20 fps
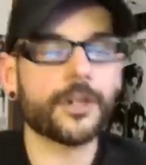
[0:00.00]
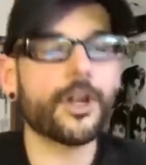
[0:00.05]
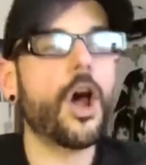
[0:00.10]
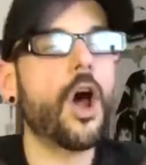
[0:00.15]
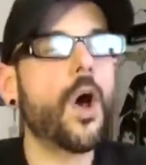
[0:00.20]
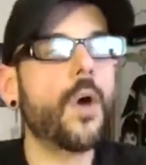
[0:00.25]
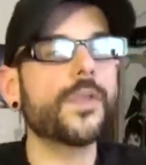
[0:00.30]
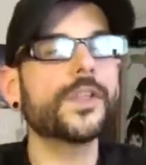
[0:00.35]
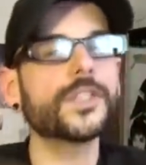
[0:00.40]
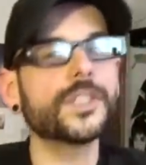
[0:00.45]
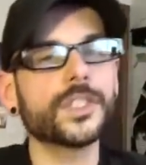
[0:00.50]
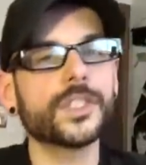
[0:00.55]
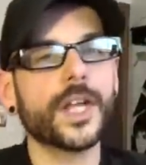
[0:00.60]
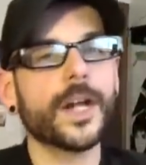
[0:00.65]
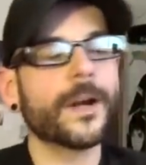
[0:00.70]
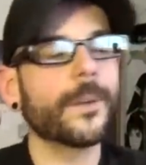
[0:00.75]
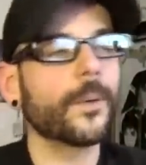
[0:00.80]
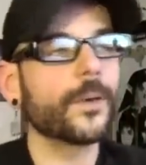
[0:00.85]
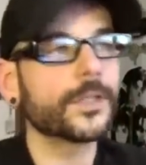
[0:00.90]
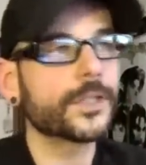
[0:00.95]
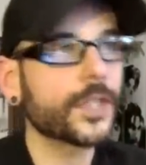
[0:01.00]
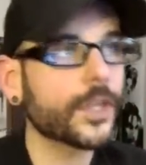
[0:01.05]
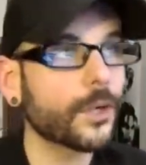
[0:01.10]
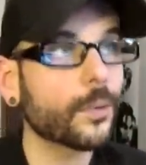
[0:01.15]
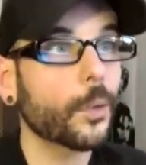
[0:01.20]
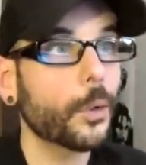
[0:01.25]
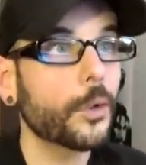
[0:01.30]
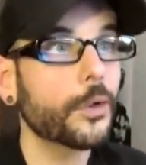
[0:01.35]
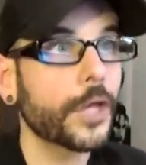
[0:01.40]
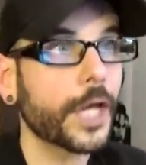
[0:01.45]
no, this is terrible, it's gonna
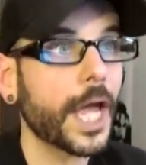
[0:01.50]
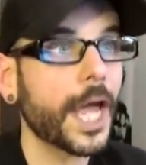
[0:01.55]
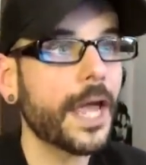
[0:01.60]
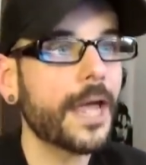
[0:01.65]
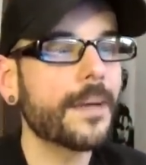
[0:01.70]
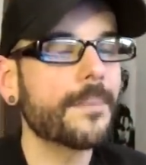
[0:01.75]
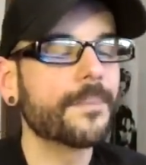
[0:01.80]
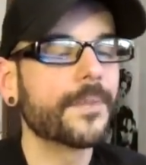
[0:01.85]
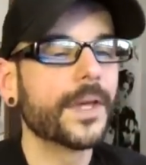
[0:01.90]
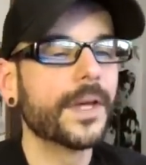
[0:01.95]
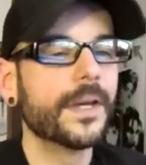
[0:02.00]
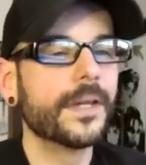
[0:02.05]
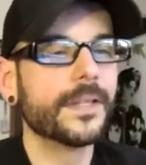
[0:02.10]
ruin the game.